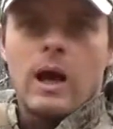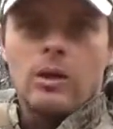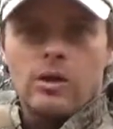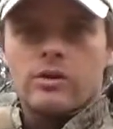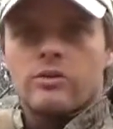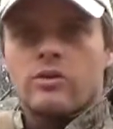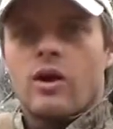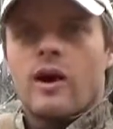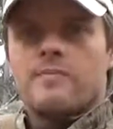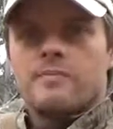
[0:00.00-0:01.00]
a lot of the
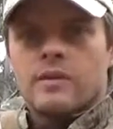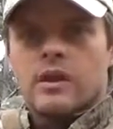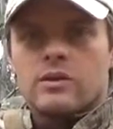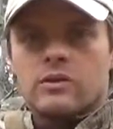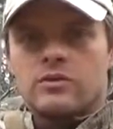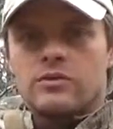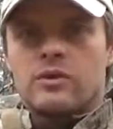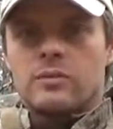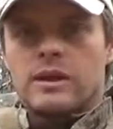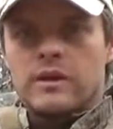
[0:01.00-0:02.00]
time you'd
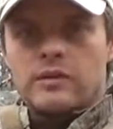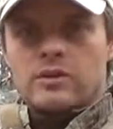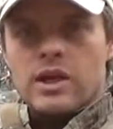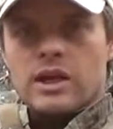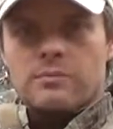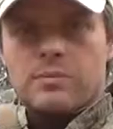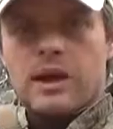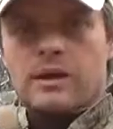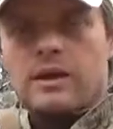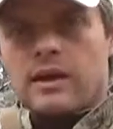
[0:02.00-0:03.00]
still be given your jacket
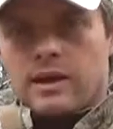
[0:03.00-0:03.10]
back